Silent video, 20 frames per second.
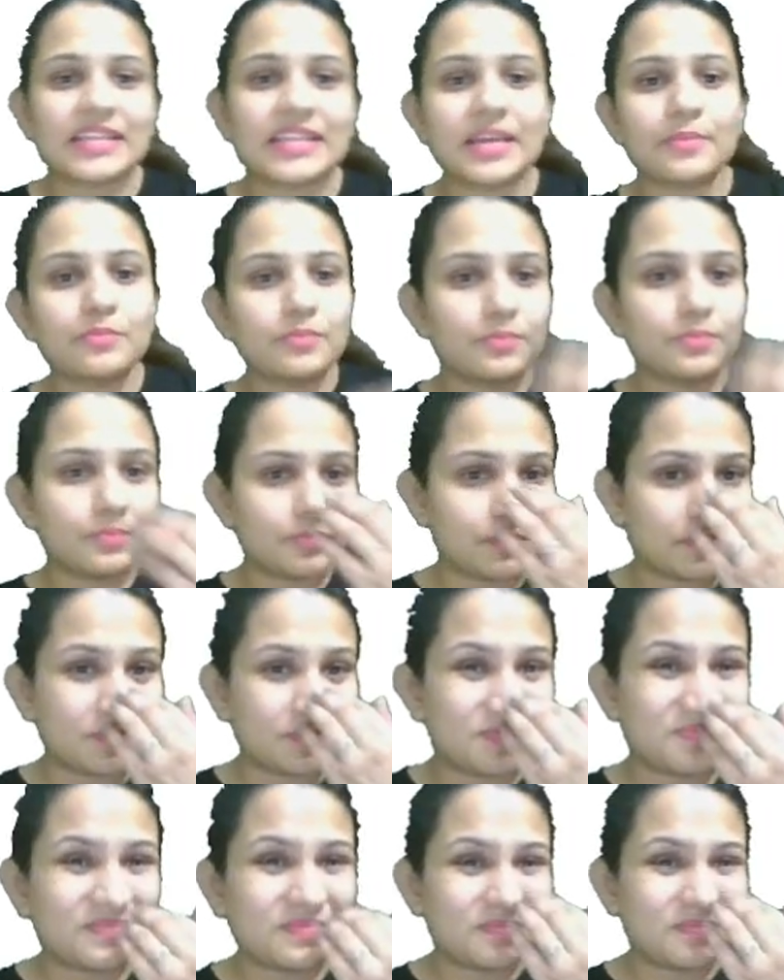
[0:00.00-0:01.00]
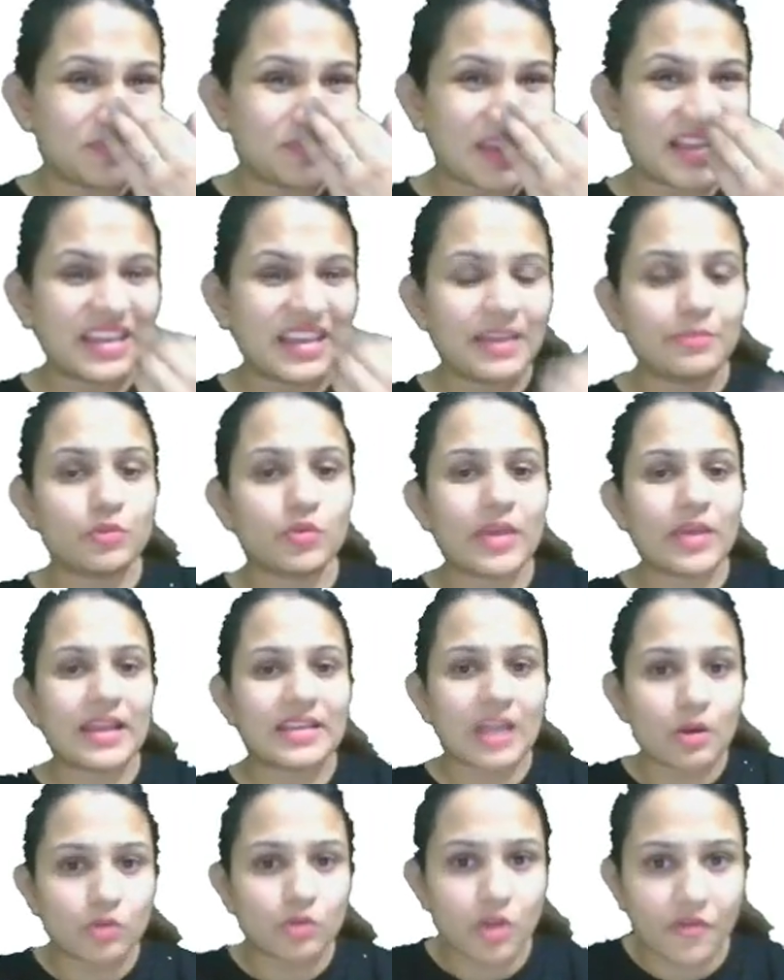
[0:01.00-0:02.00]
him Tell him to get
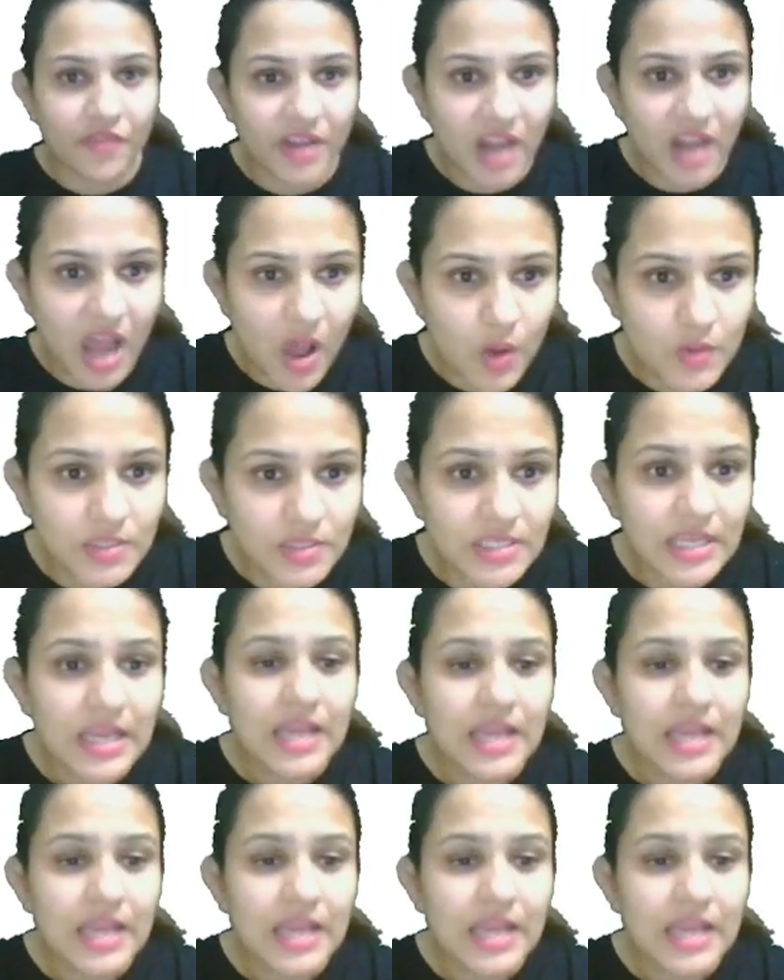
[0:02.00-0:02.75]
out of our house.